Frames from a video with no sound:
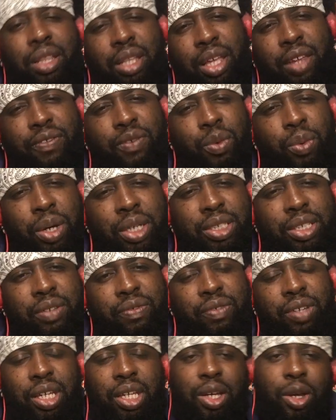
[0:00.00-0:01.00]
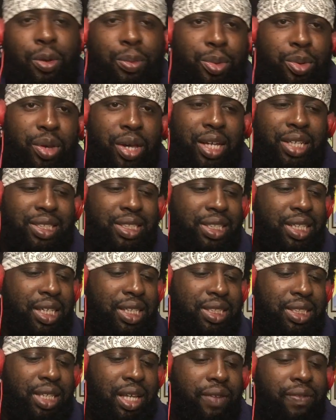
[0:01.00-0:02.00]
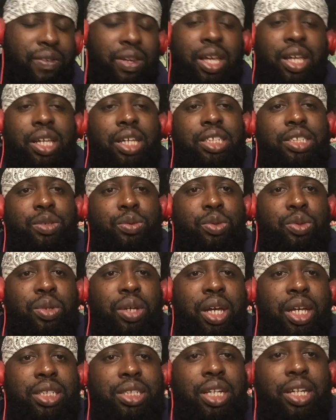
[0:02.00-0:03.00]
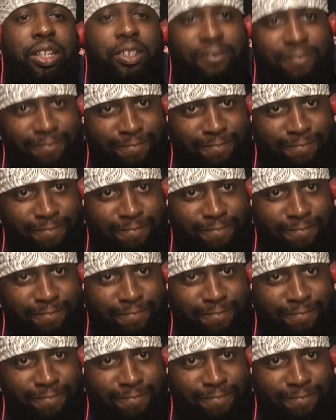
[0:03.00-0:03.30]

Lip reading: Thanks for watching the video. Hope you guys stand safe and I'll catch up with you guys later.